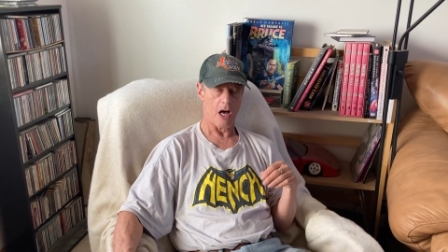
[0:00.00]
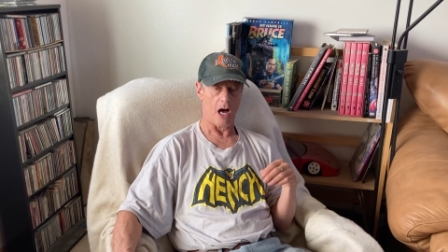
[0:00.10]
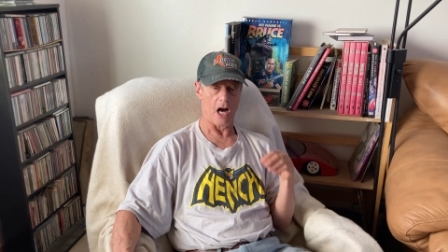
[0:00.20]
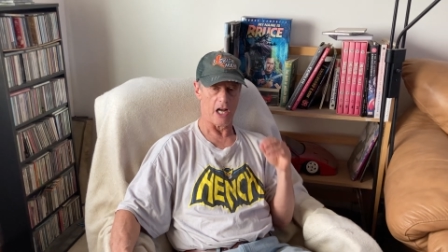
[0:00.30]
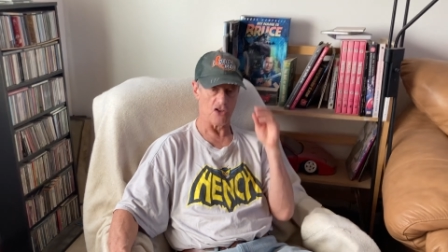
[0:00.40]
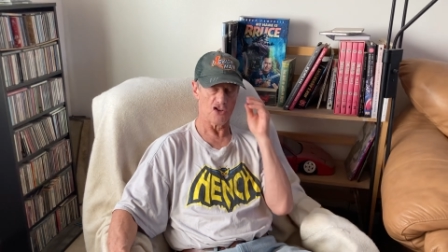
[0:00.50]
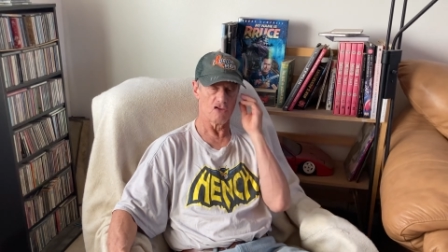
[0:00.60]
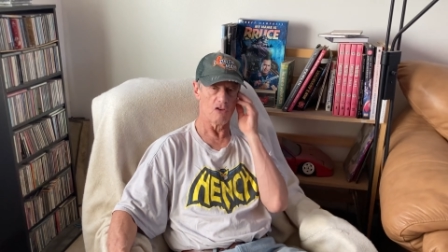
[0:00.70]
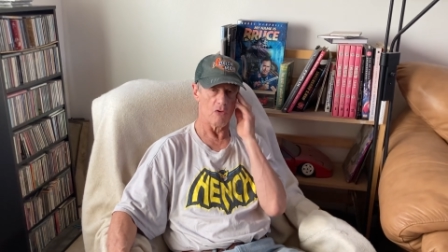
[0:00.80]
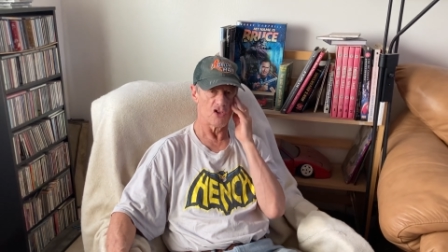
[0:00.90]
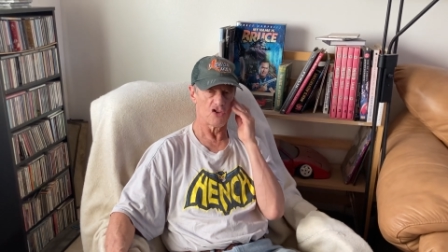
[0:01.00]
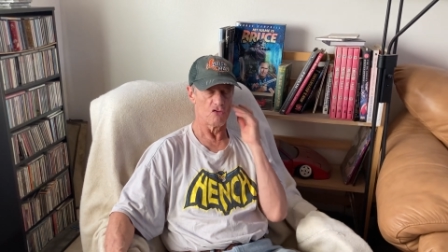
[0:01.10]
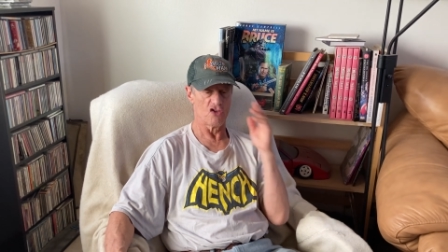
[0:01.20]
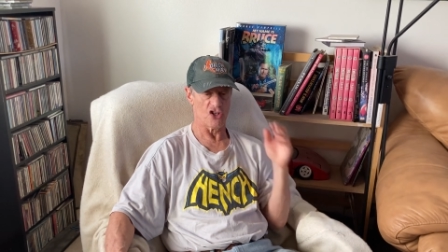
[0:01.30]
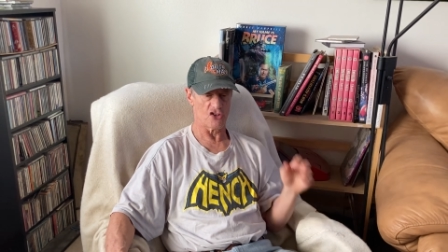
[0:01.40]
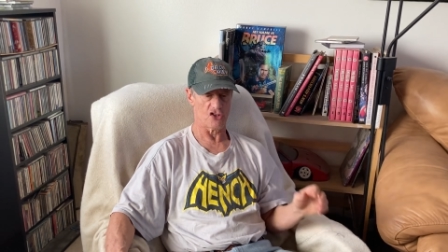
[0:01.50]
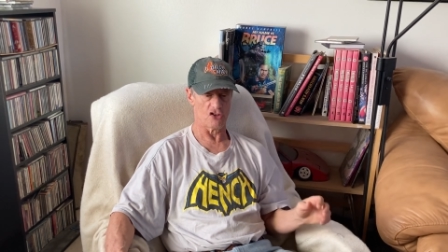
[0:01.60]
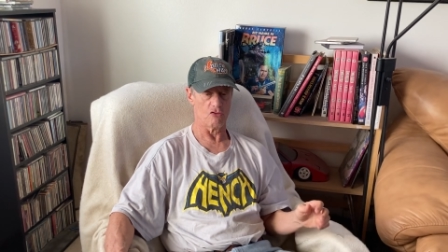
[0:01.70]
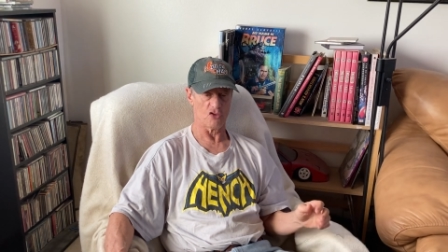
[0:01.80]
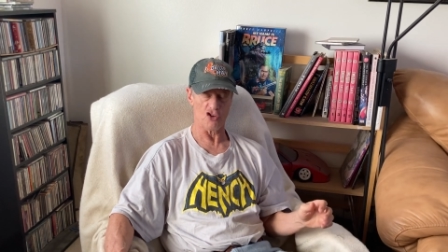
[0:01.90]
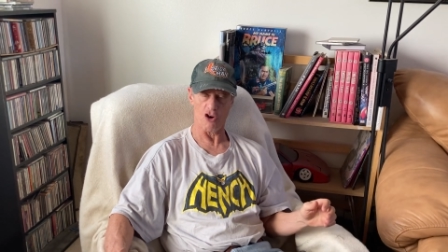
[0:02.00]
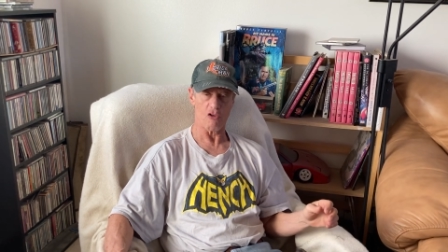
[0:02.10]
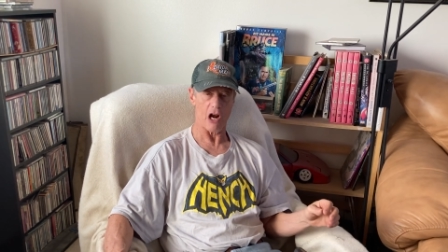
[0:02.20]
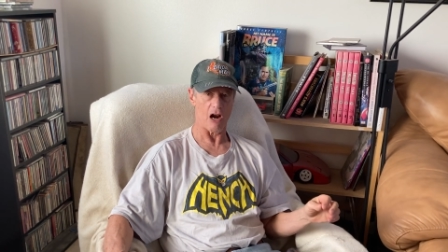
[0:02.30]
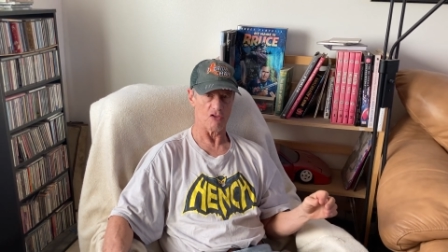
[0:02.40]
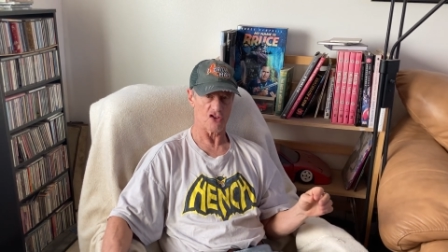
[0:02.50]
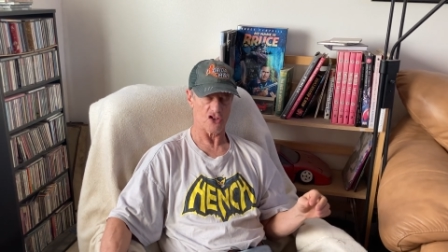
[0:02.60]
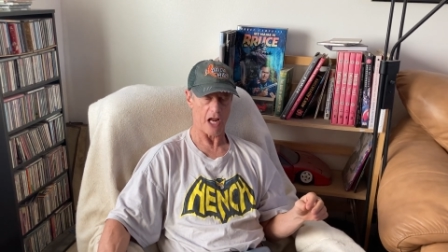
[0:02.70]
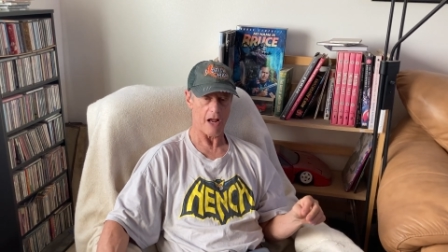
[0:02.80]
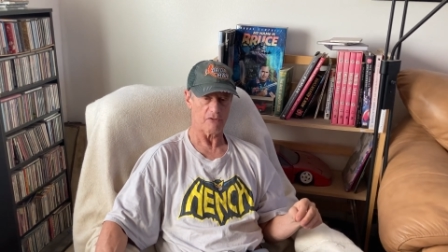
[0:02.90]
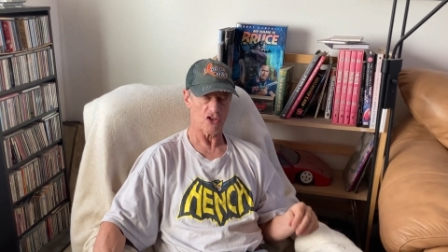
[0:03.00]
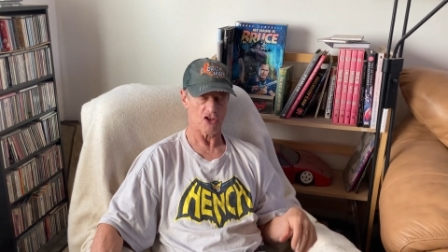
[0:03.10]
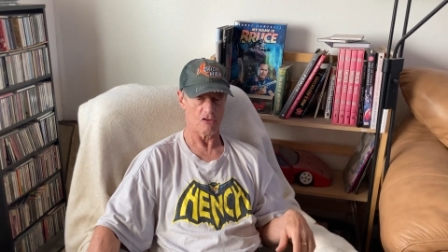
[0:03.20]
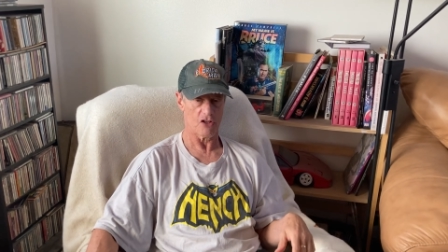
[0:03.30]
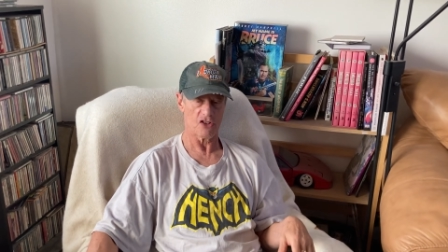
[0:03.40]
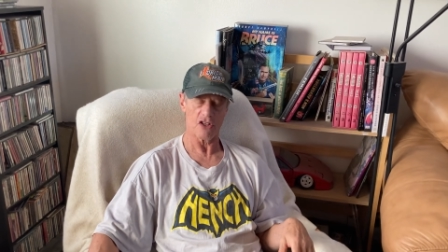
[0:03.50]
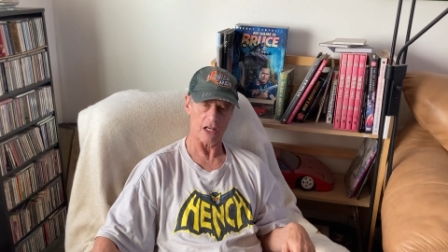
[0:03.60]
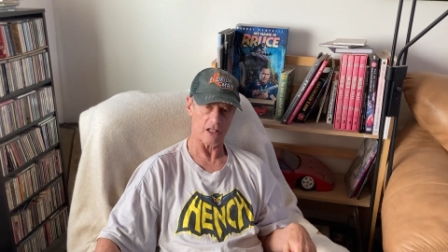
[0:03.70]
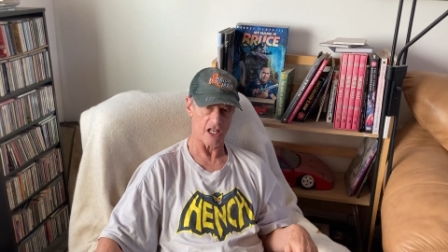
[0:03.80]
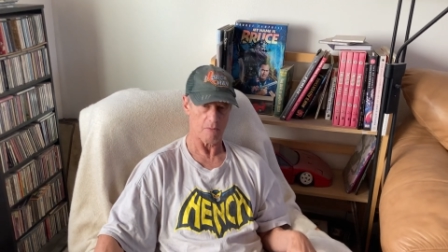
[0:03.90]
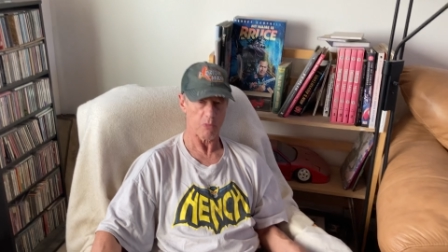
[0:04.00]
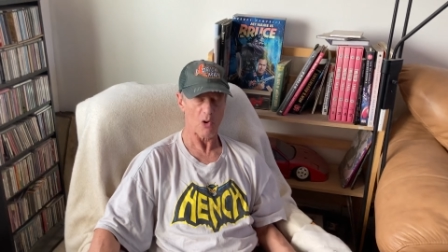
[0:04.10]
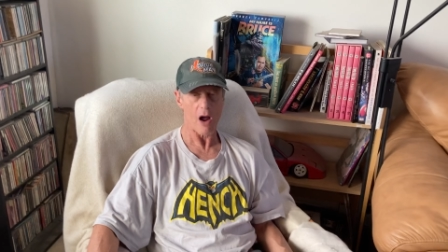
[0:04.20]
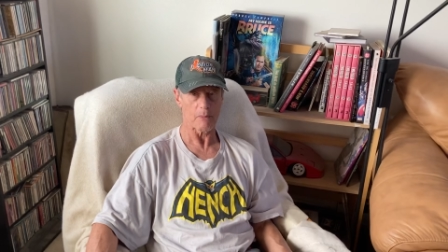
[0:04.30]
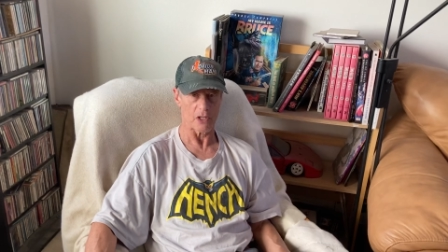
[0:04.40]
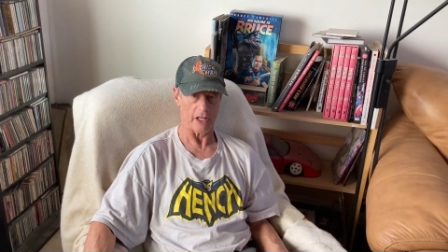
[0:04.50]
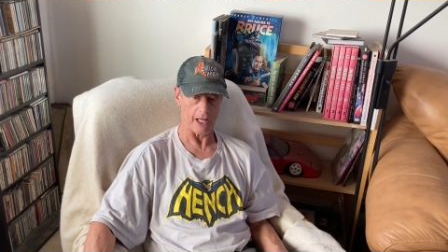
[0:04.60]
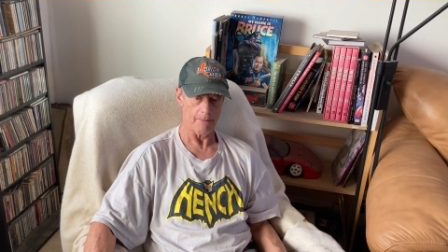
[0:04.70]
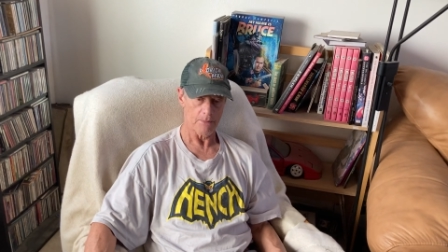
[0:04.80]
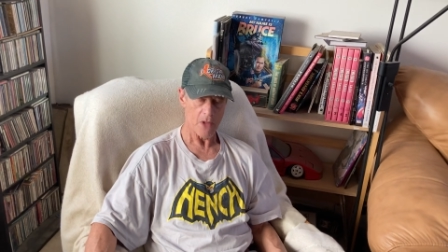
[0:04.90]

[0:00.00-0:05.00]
uh, in judo and jujitsu, chokeouts You have to show the technique properly.